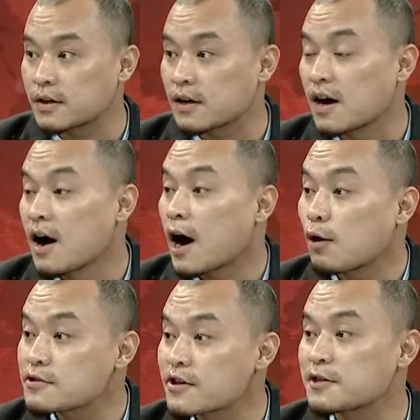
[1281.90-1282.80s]
Ganga. How
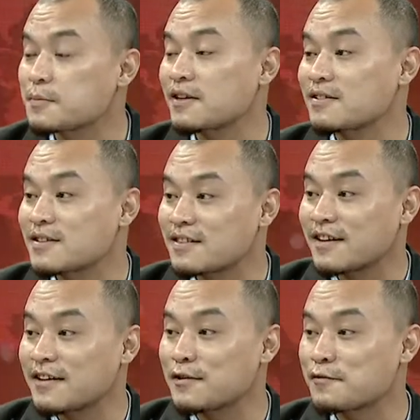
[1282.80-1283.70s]
was your experience in the
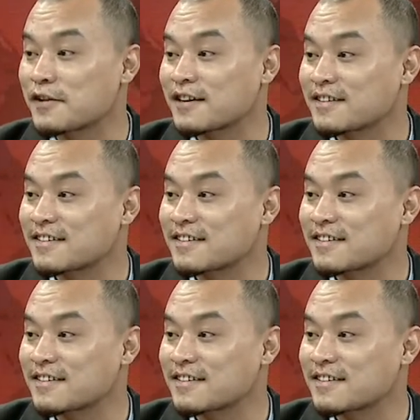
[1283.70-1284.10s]
Indigo flight?